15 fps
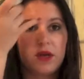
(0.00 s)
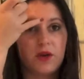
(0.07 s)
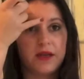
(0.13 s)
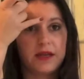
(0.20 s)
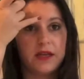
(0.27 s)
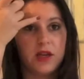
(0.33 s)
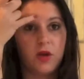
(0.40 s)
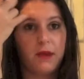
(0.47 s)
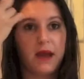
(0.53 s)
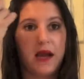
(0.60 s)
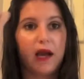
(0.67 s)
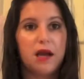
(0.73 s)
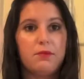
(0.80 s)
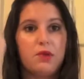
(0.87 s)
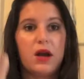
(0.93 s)
or like near my
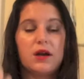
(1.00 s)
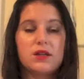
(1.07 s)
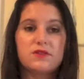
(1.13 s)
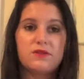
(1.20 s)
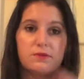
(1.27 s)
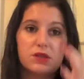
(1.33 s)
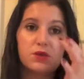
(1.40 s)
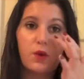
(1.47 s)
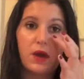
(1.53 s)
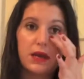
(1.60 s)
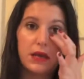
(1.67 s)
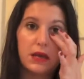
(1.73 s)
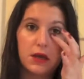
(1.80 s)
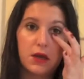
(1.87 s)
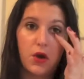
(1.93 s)
eyebrows from
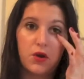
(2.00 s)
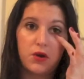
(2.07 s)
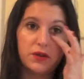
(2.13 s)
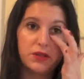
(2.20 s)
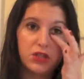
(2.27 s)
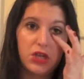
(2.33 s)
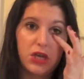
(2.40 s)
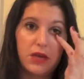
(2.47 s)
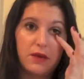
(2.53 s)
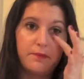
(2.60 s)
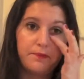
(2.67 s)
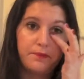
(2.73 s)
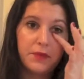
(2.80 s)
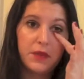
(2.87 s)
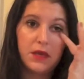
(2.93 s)
sweating and going to the gym.